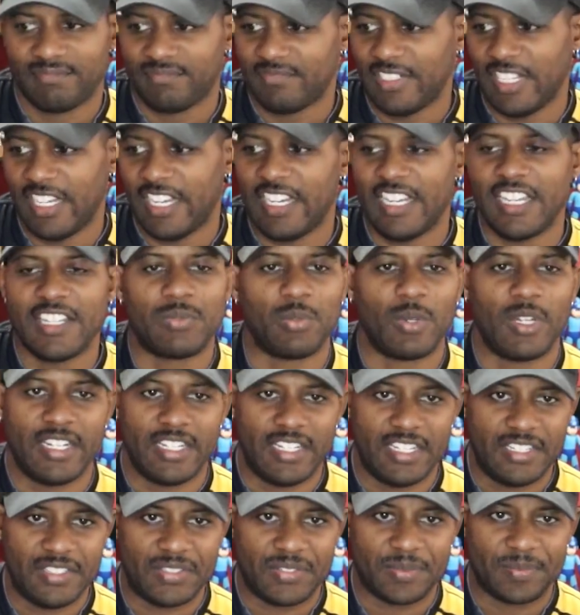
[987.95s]
It is what
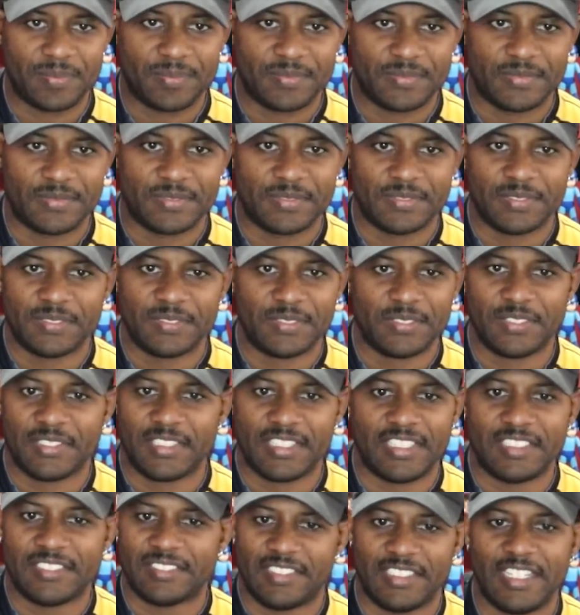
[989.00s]
it is.
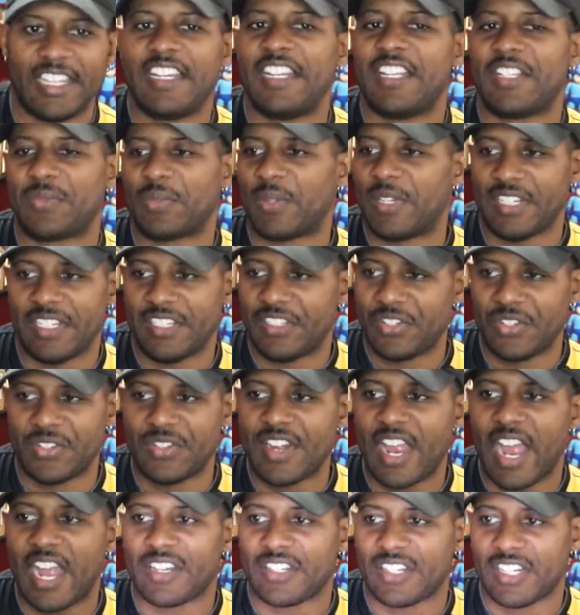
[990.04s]
It is what it is. You're
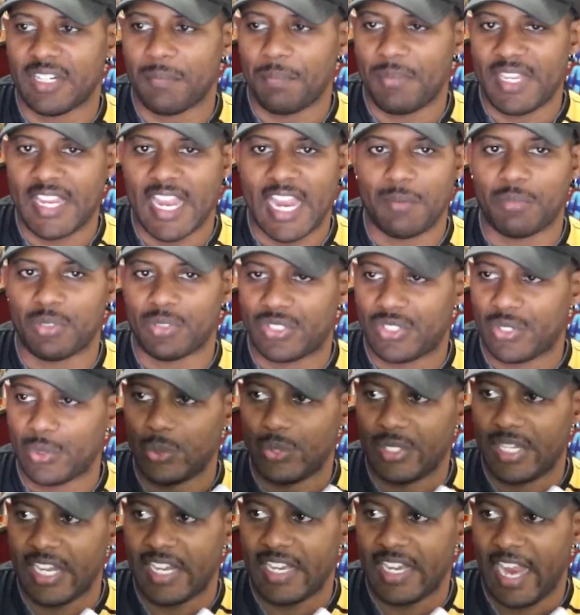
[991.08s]
not going to be able to
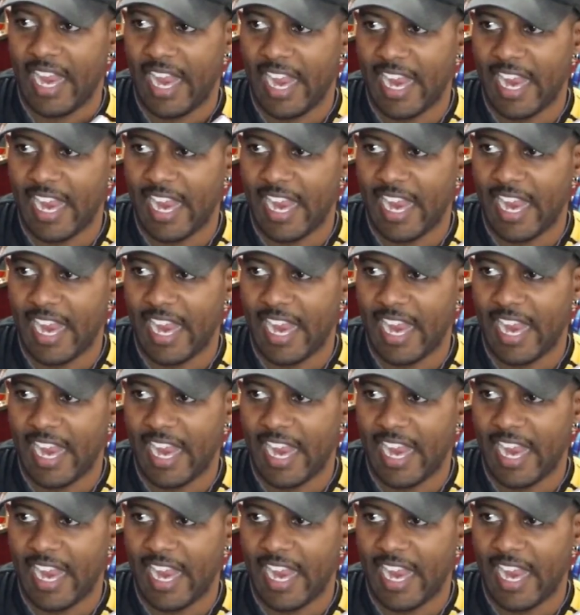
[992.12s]
get